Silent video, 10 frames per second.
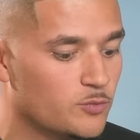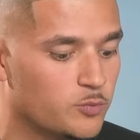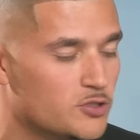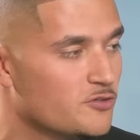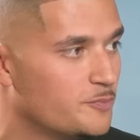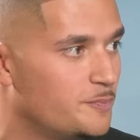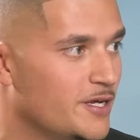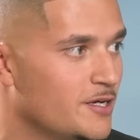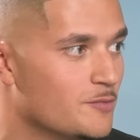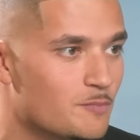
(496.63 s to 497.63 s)
would have
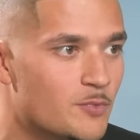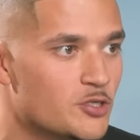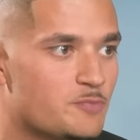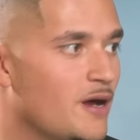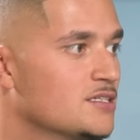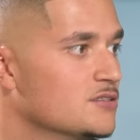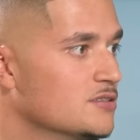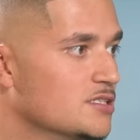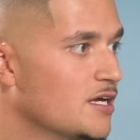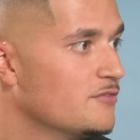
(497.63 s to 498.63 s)
been much better
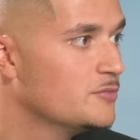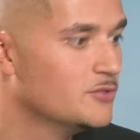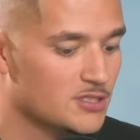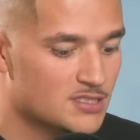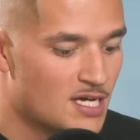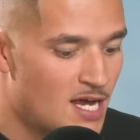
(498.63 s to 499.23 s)
under David Moyes.